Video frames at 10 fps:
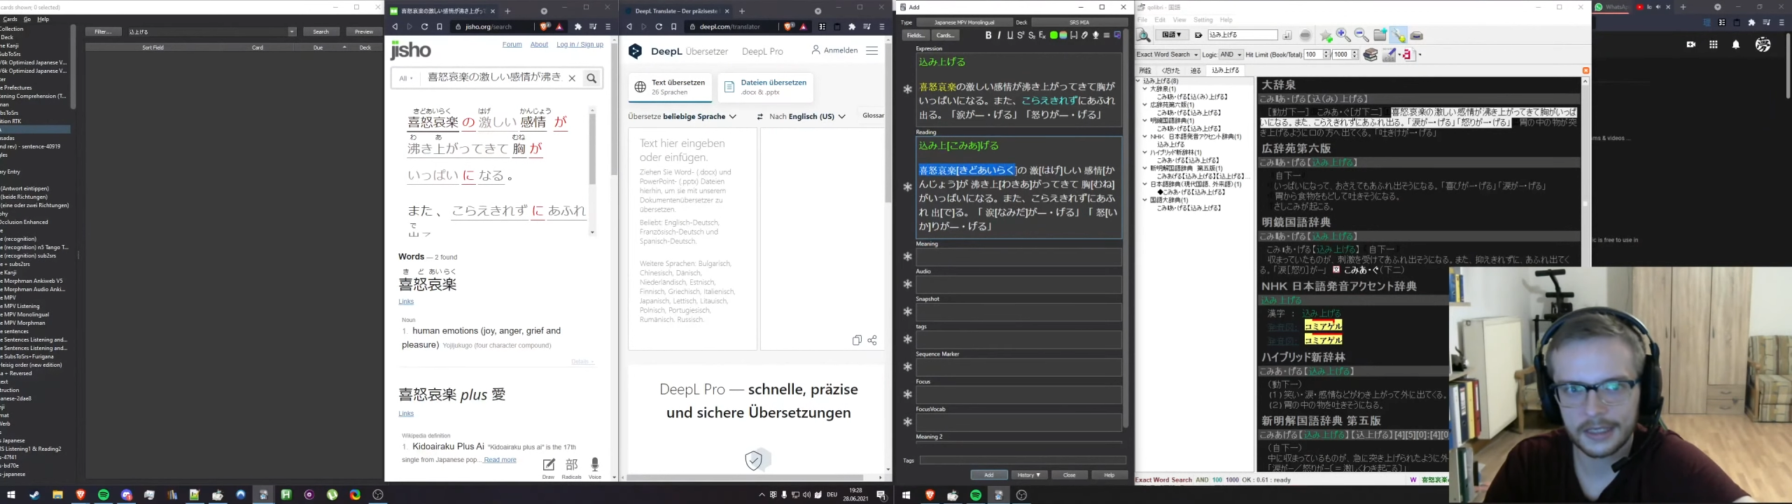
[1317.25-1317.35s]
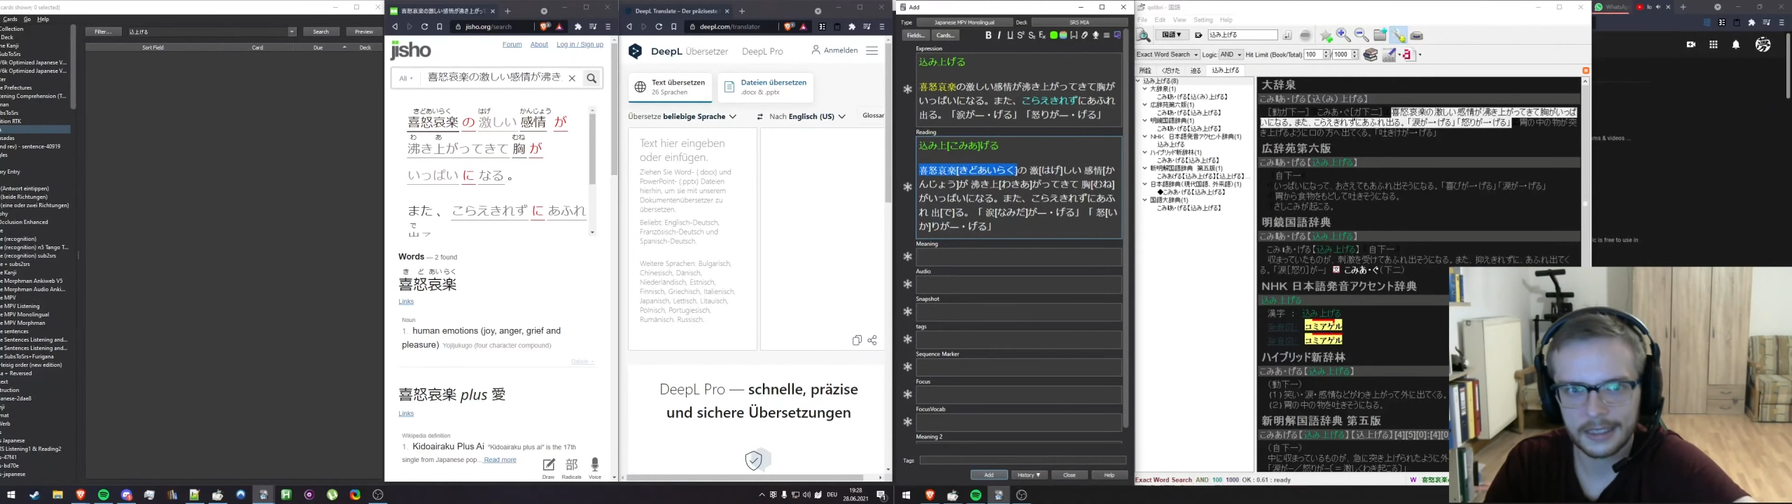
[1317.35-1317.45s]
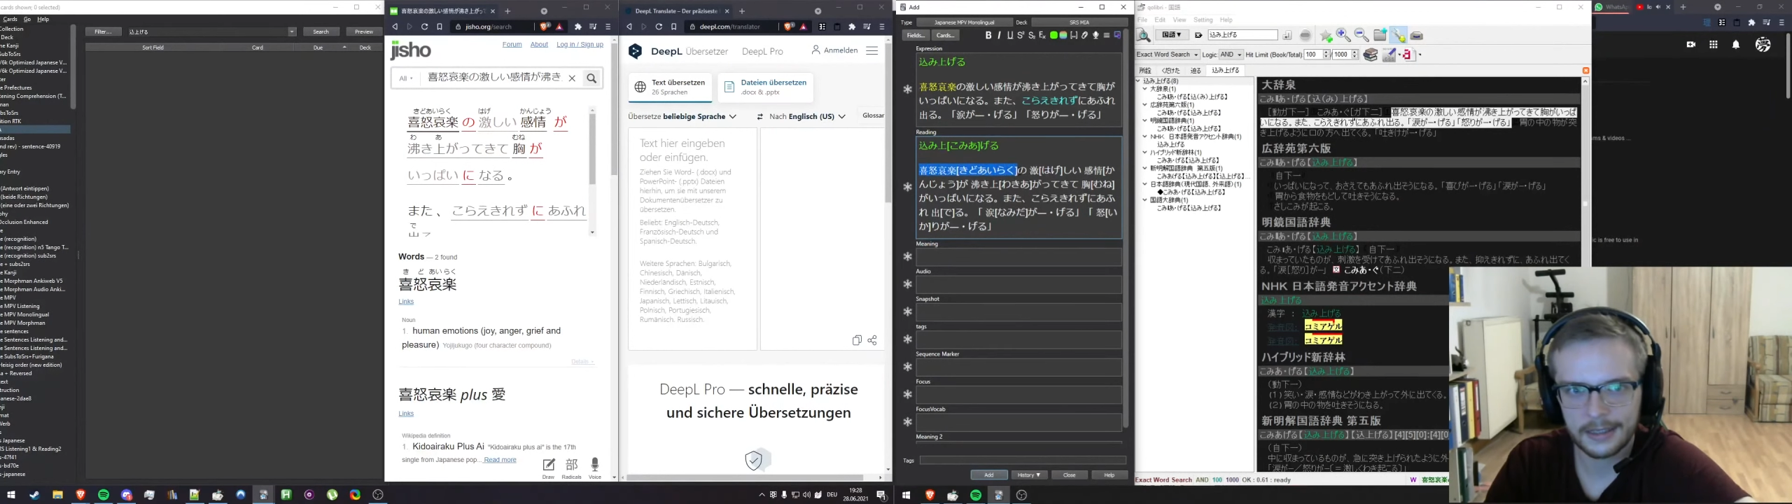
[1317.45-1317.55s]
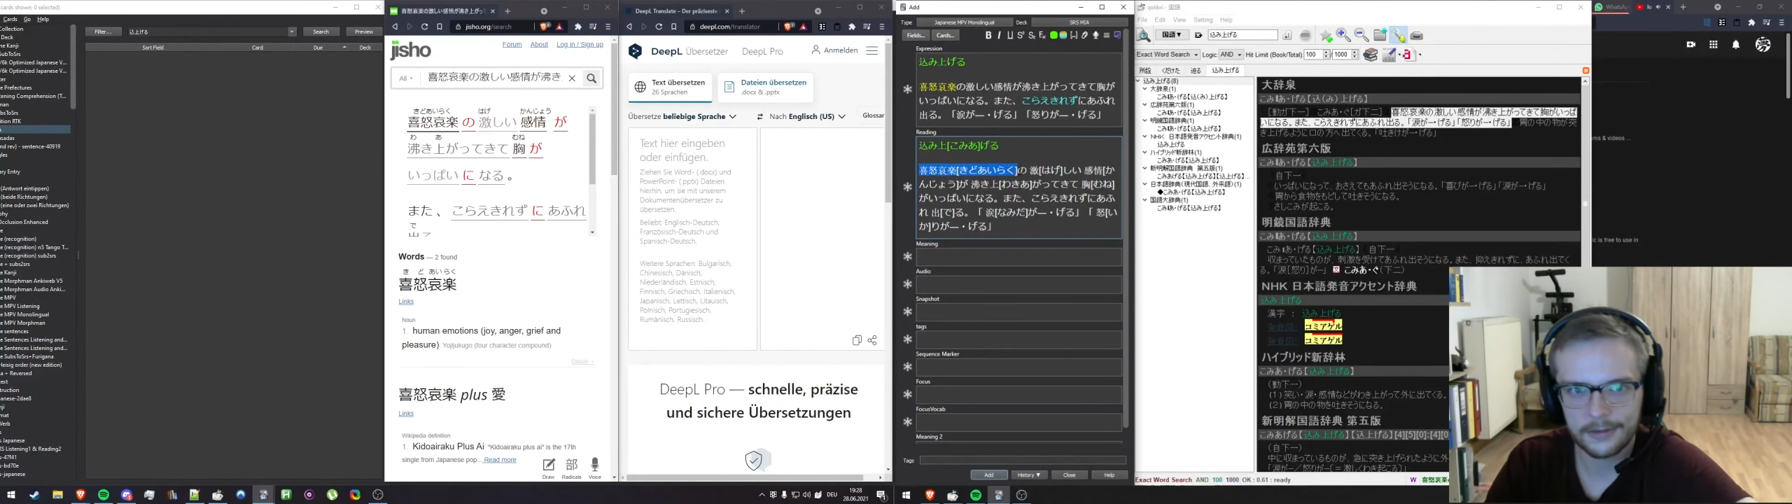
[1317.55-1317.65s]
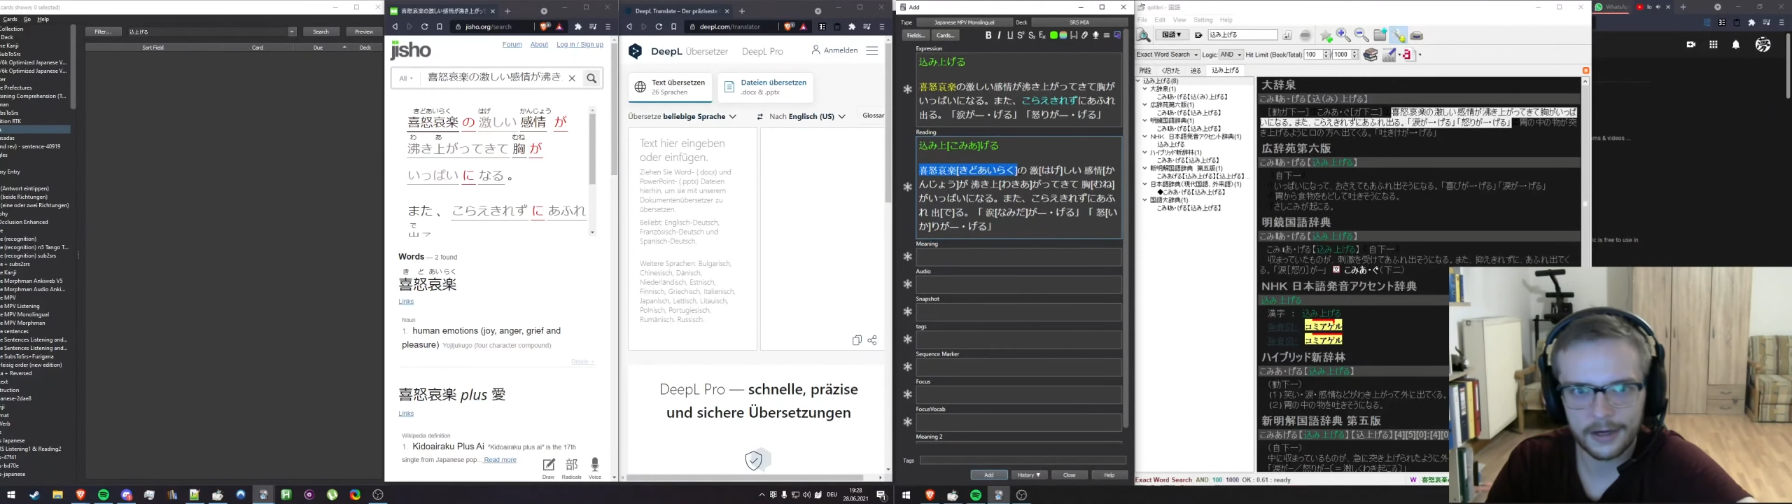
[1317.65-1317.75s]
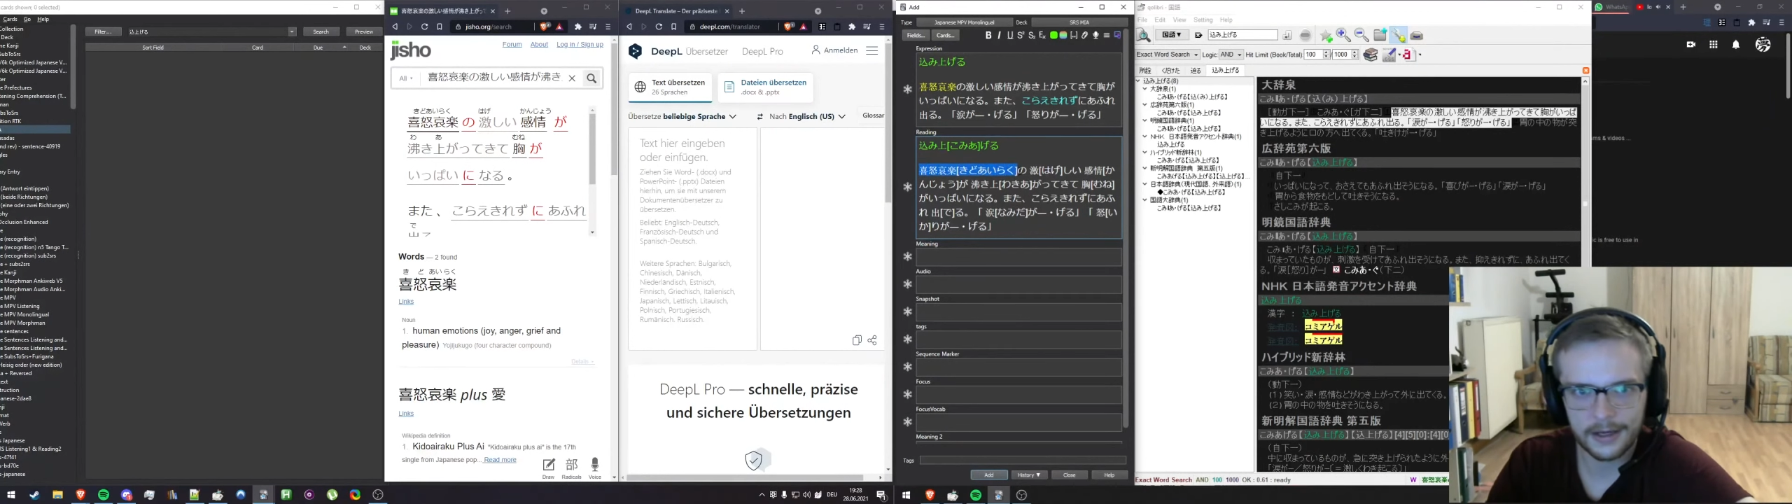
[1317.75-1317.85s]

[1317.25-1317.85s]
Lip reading: kido